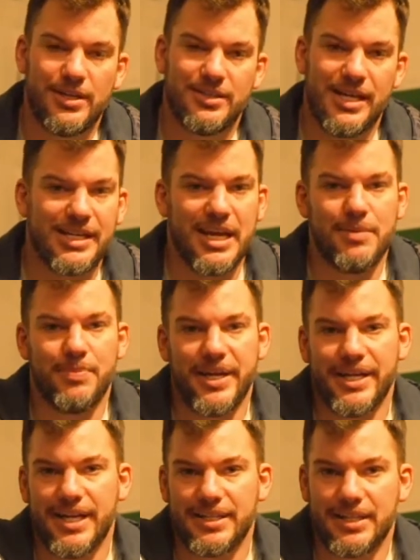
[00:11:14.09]
take a
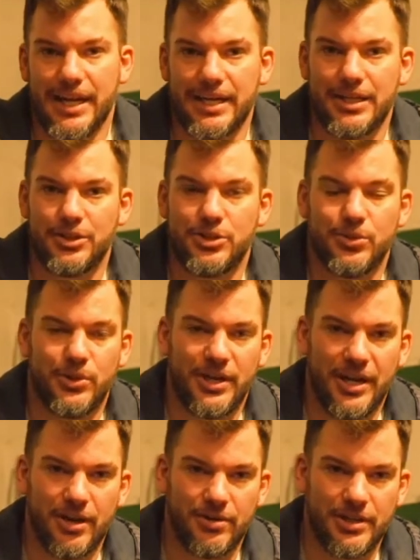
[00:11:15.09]
bait and get it into an
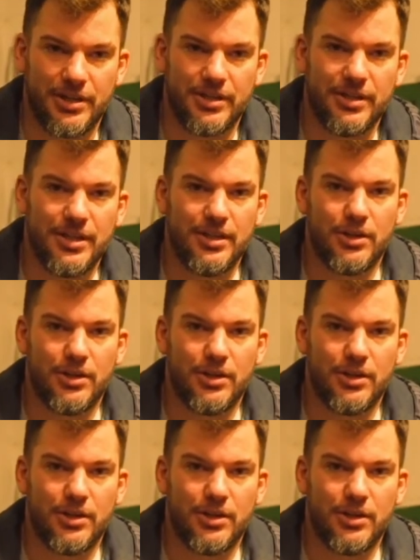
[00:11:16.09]
area